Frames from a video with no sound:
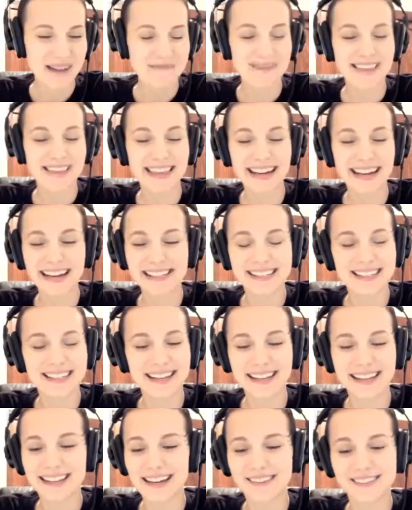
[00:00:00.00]
then I just
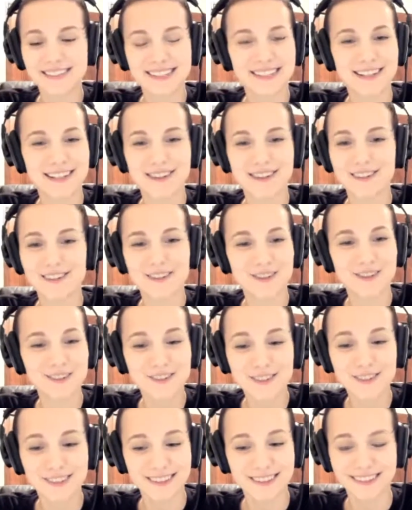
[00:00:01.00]
thought that was so
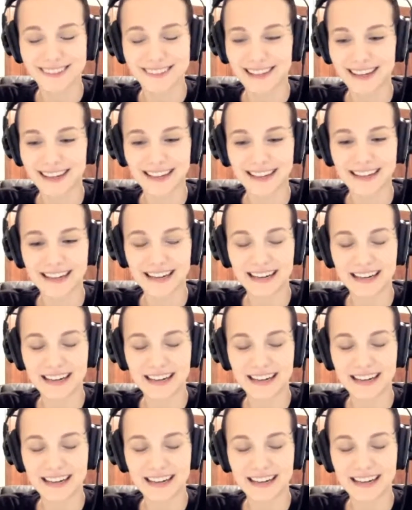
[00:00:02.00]
cool. Like,